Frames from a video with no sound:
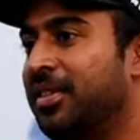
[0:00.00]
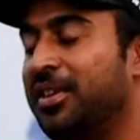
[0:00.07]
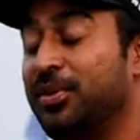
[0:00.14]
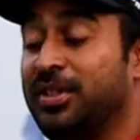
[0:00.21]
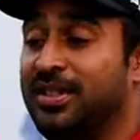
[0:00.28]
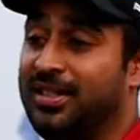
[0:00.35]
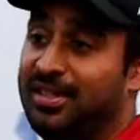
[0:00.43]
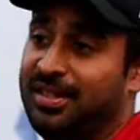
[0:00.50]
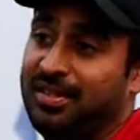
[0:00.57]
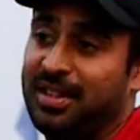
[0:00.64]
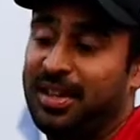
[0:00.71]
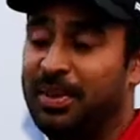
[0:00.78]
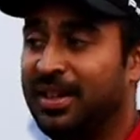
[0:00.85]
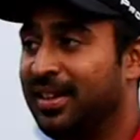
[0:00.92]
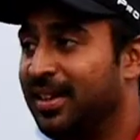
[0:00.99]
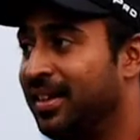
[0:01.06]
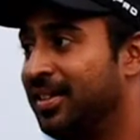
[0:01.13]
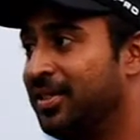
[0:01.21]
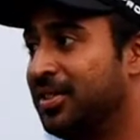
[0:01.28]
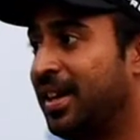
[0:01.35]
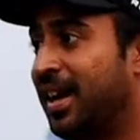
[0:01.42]
It was,
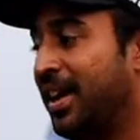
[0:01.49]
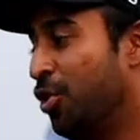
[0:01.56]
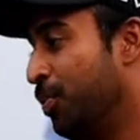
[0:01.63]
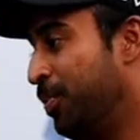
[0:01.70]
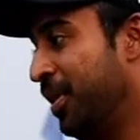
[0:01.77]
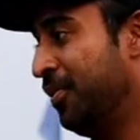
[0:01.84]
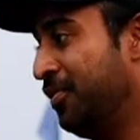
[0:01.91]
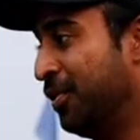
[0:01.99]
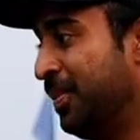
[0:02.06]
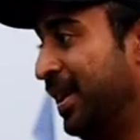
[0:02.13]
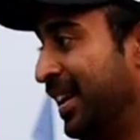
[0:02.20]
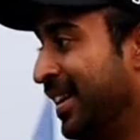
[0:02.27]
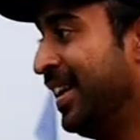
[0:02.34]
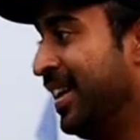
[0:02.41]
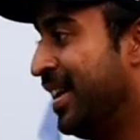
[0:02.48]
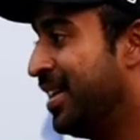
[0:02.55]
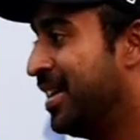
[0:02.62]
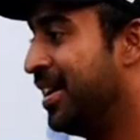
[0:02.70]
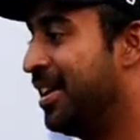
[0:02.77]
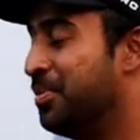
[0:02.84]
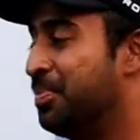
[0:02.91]
it was an eye-opener for me
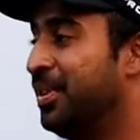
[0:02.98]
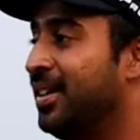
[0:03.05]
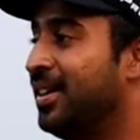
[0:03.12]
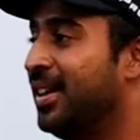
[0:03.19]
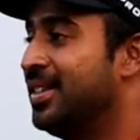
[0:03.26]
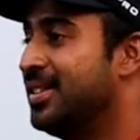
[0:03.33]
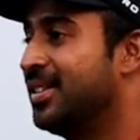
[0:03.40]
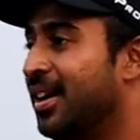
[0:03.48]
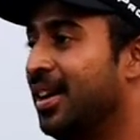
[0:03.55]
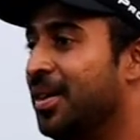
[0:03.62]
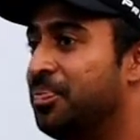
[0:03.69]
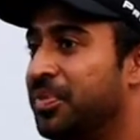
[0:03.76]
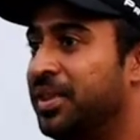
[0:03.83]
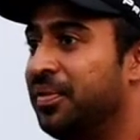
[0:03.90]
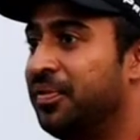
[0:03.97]
because the